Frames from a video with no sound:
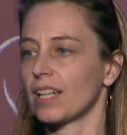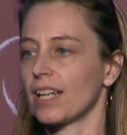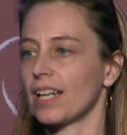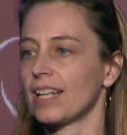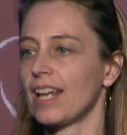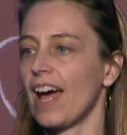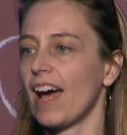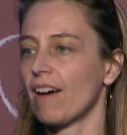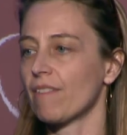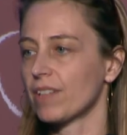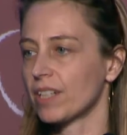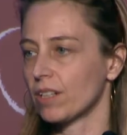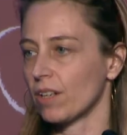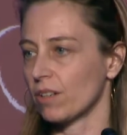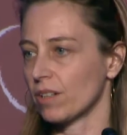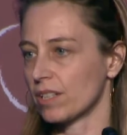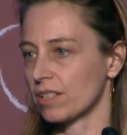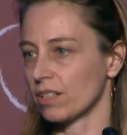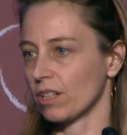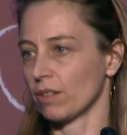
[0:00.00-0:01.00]
in having
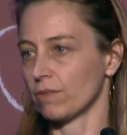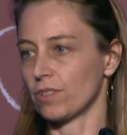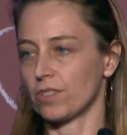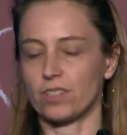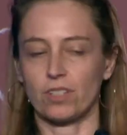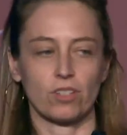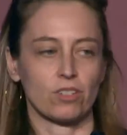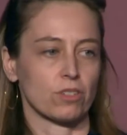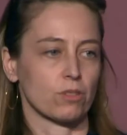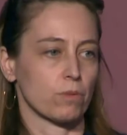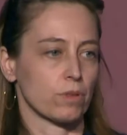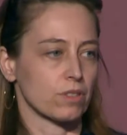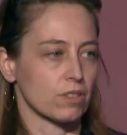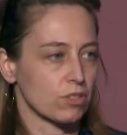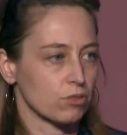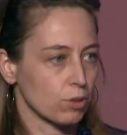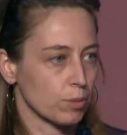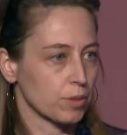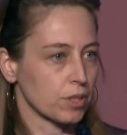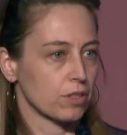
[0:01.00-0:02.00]
all these conversations with
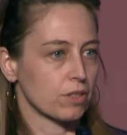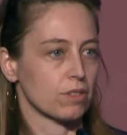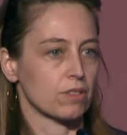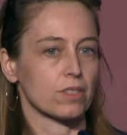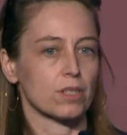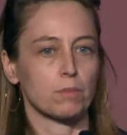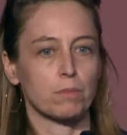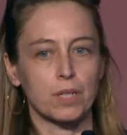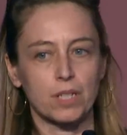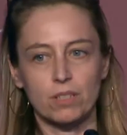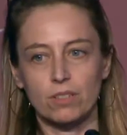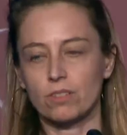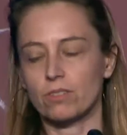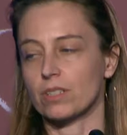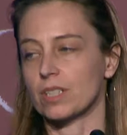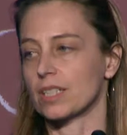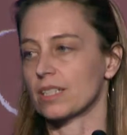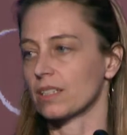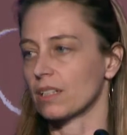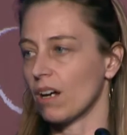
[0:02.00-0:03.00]
distributors and
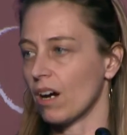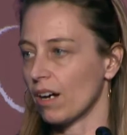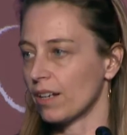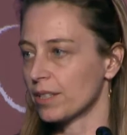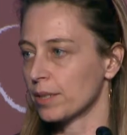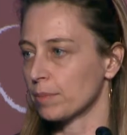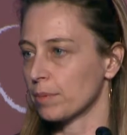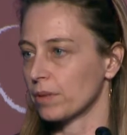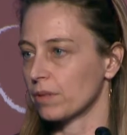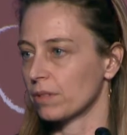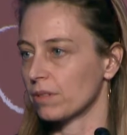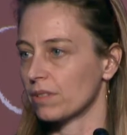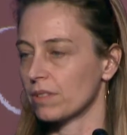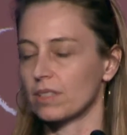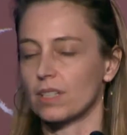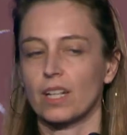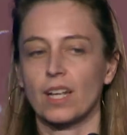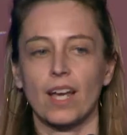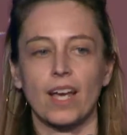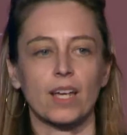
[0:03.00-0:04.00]
ministries and hospitals